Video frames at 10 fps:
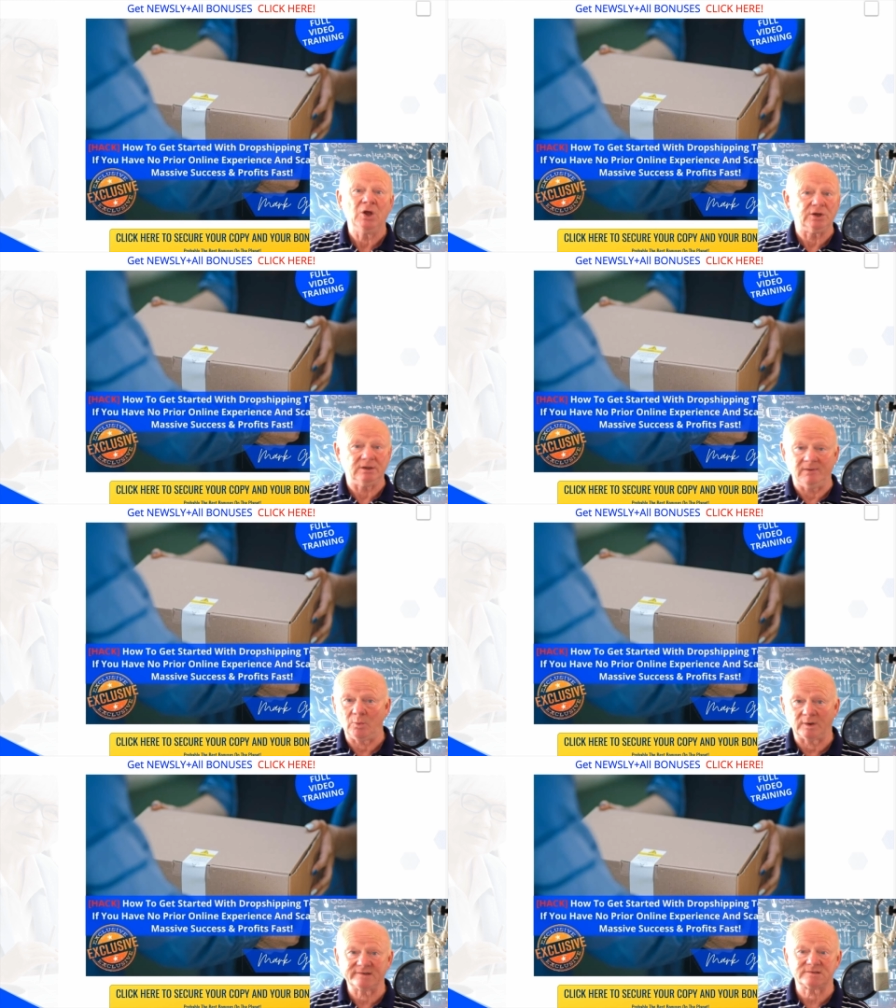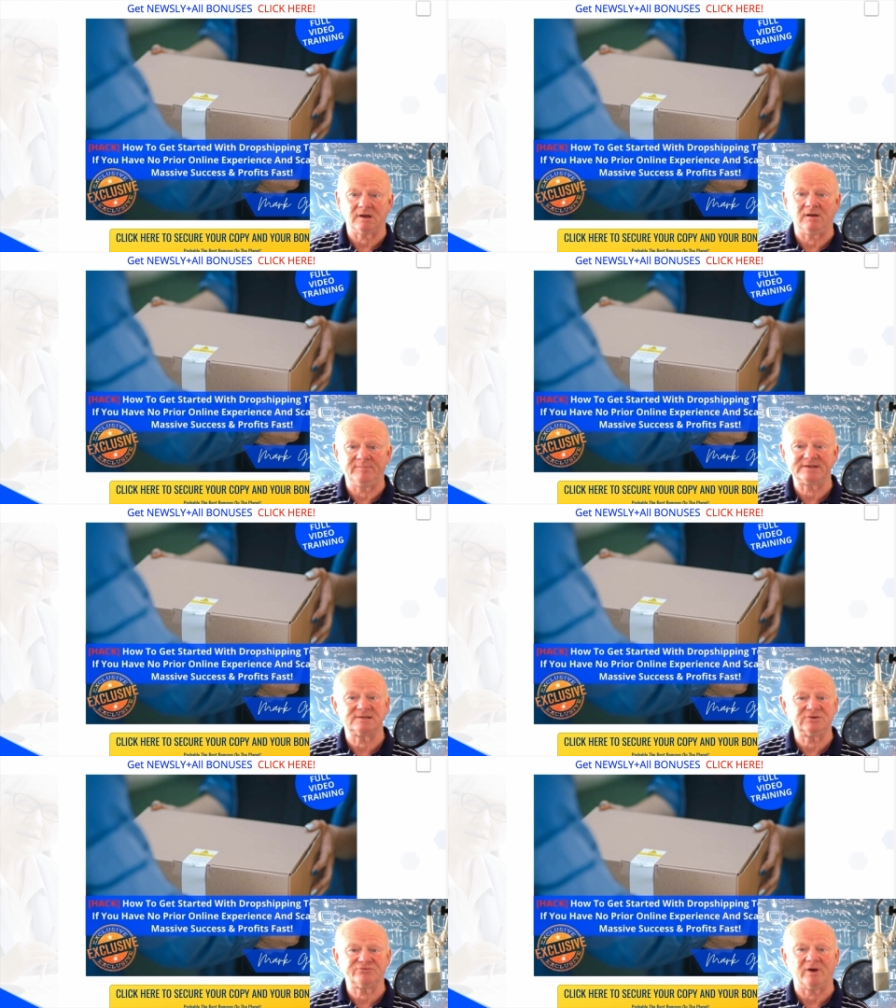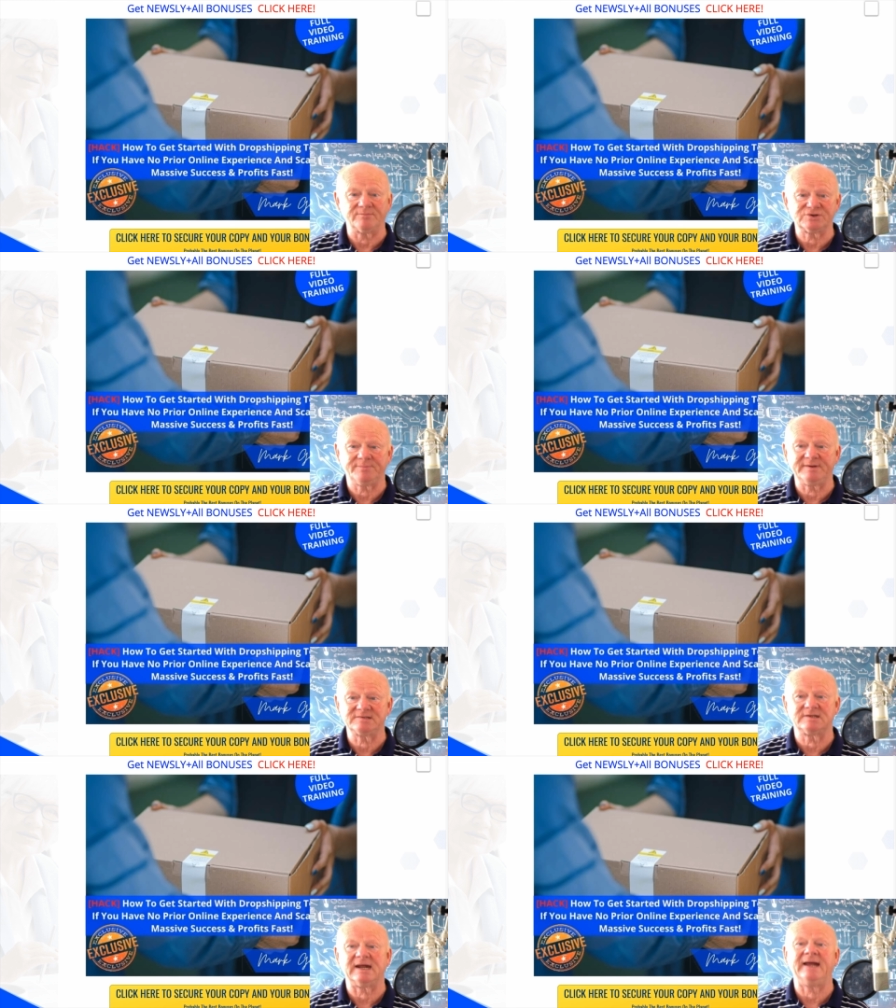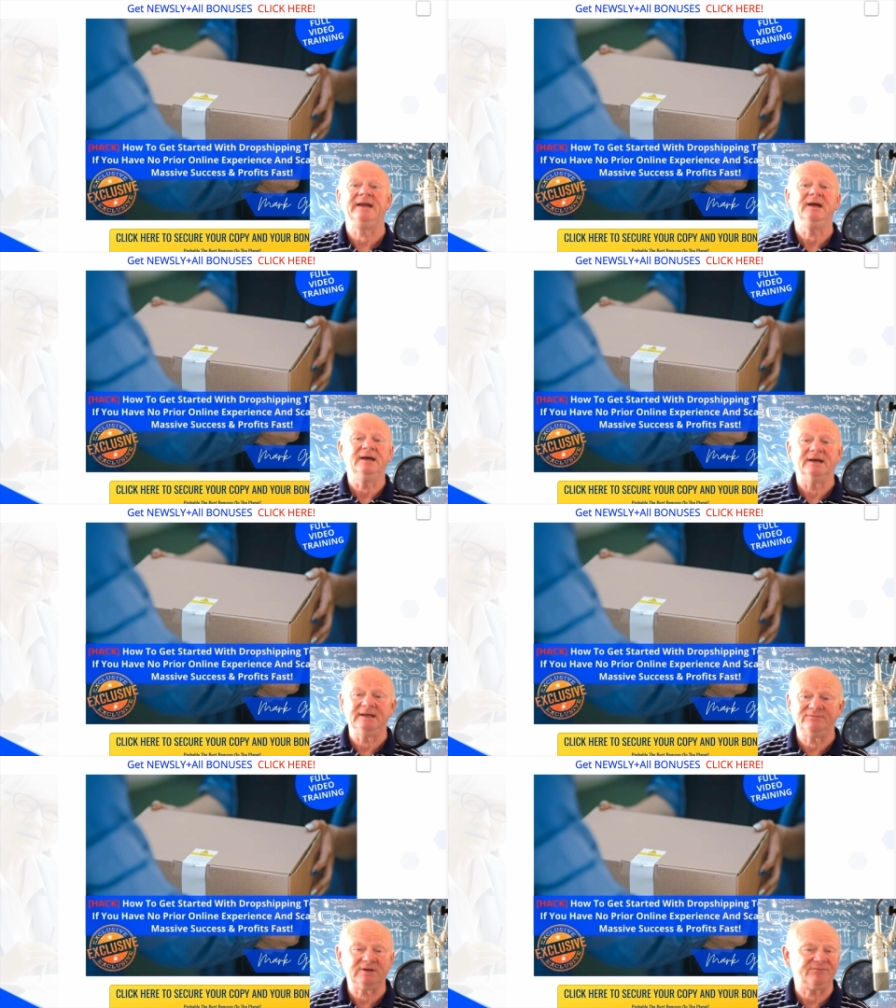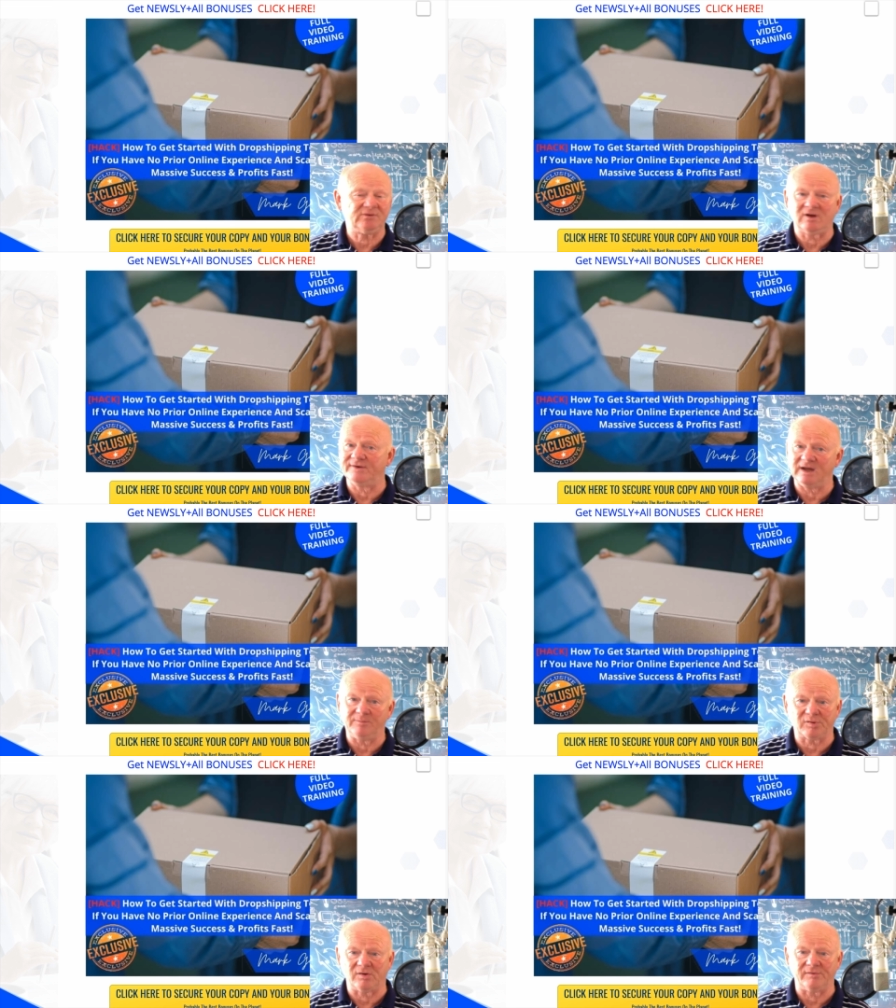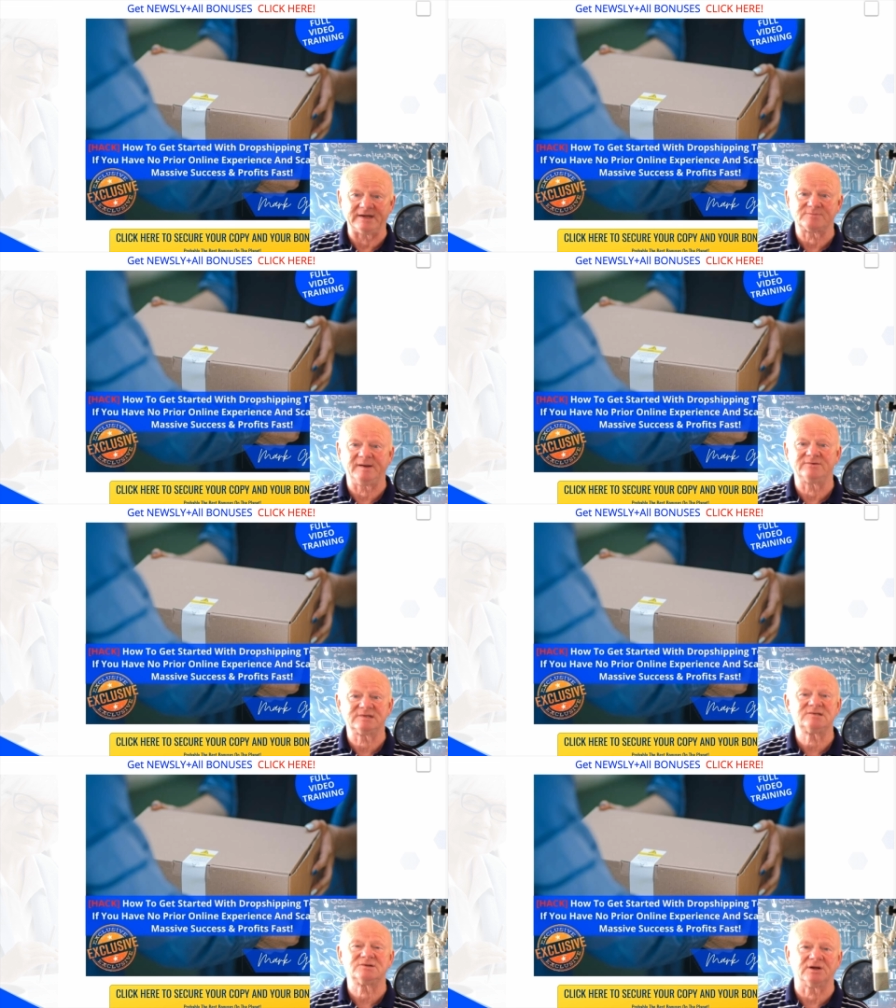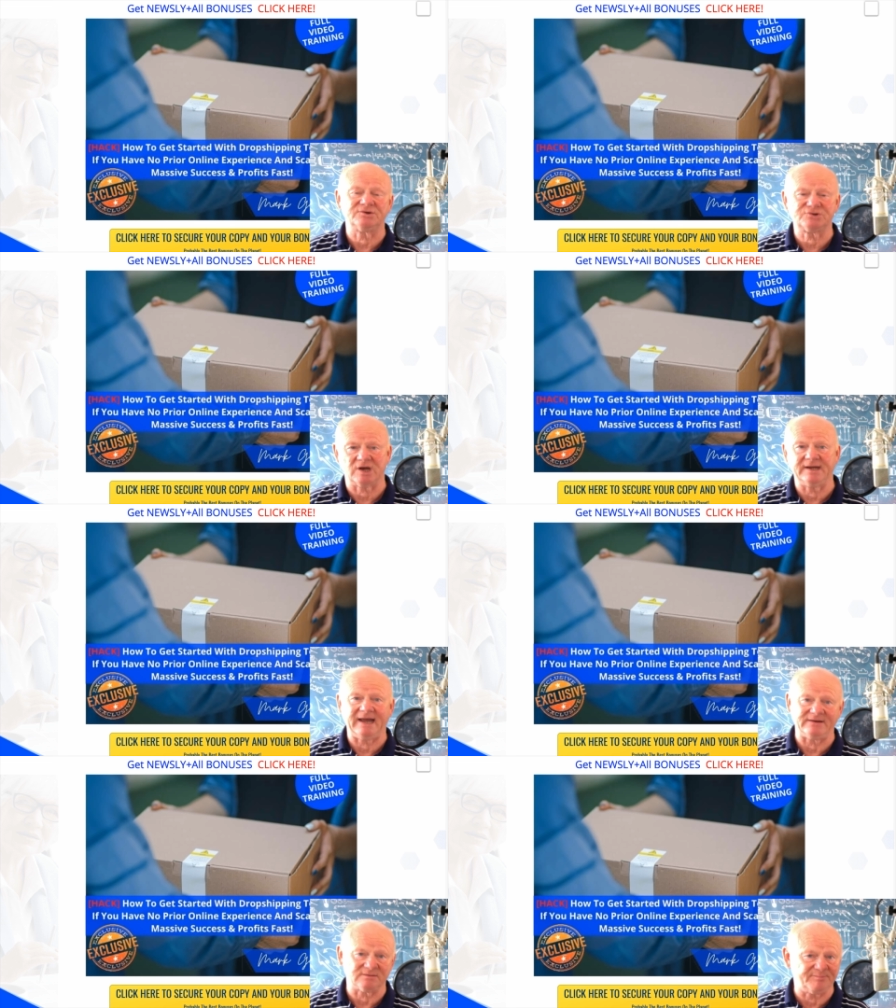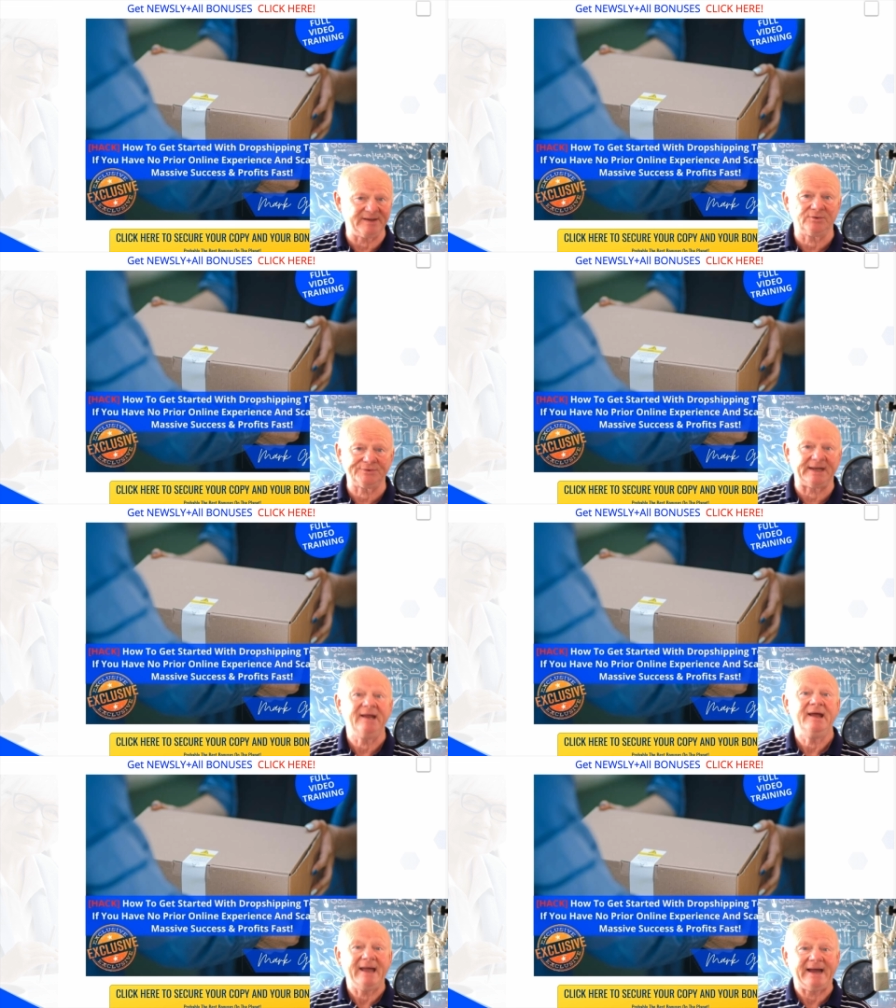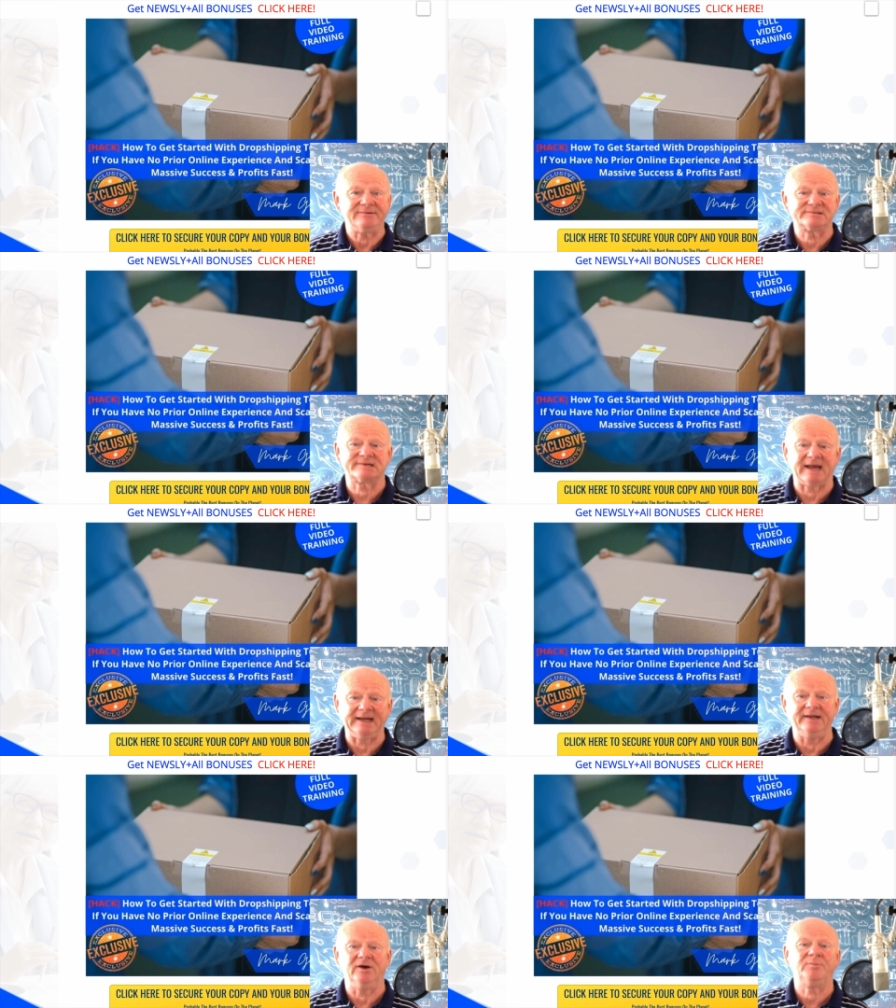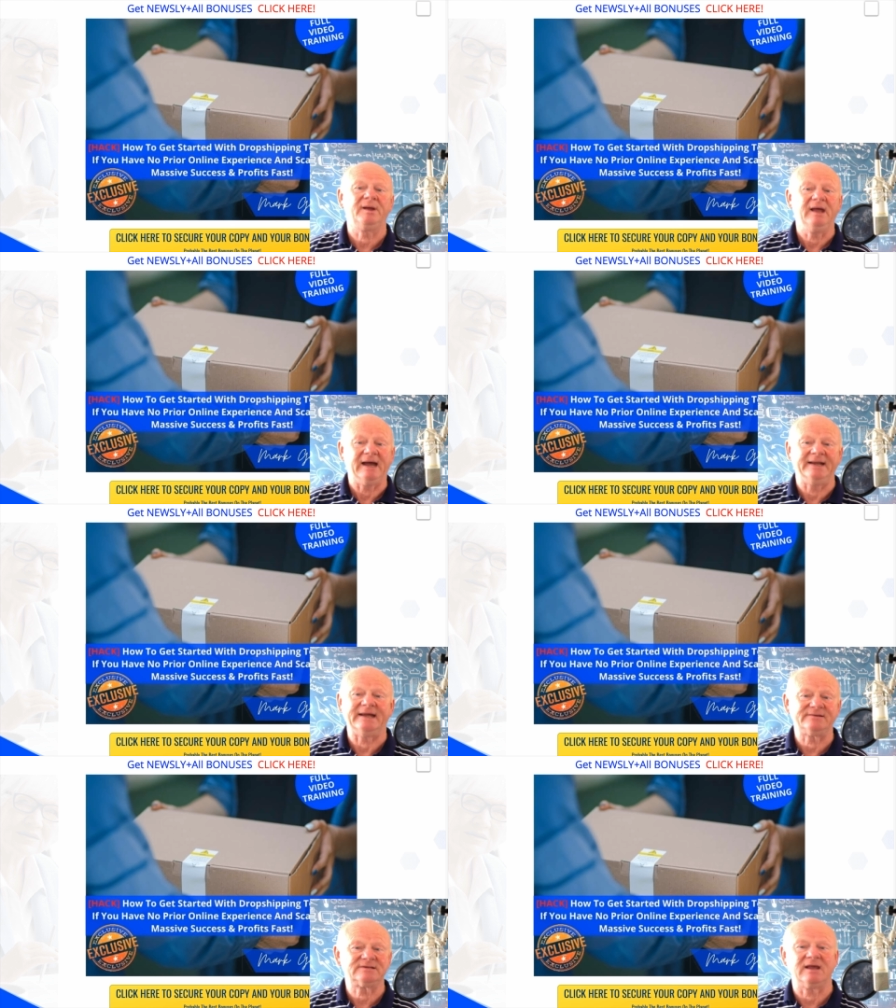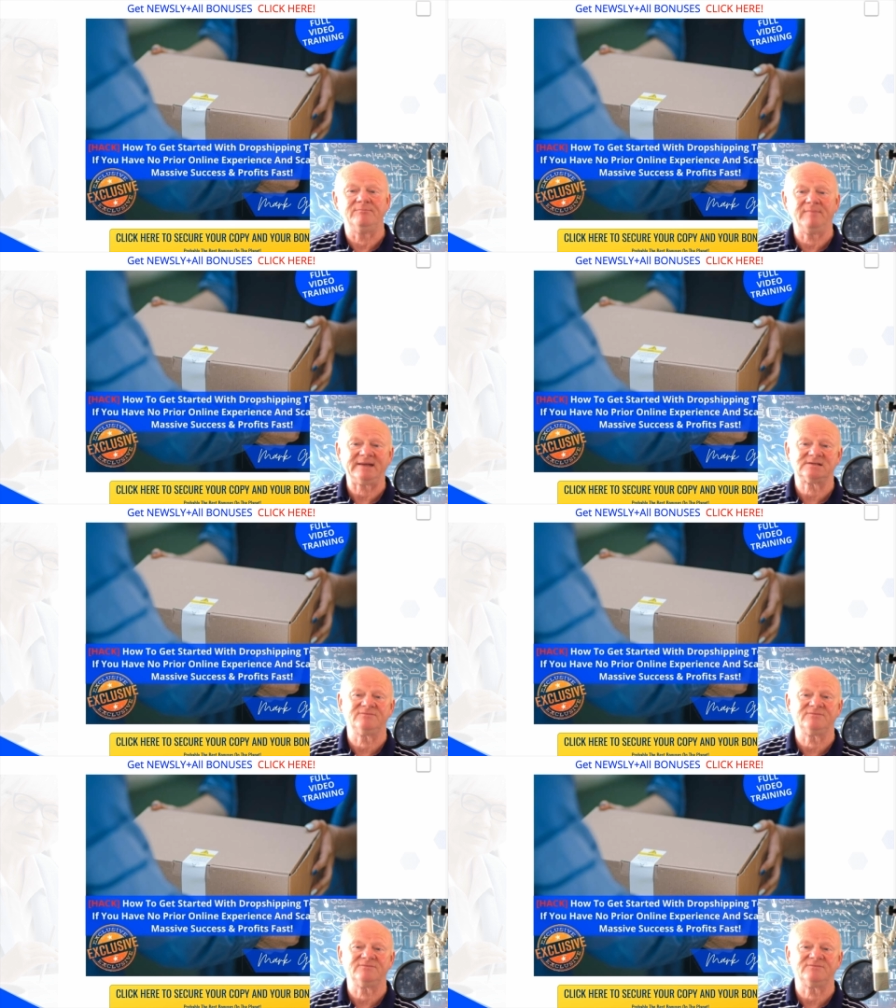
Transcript: You might want to start a business drop shipping today, even if you've got no prior experience. This is going to show you how to build it, how to scale it up, and how to get massive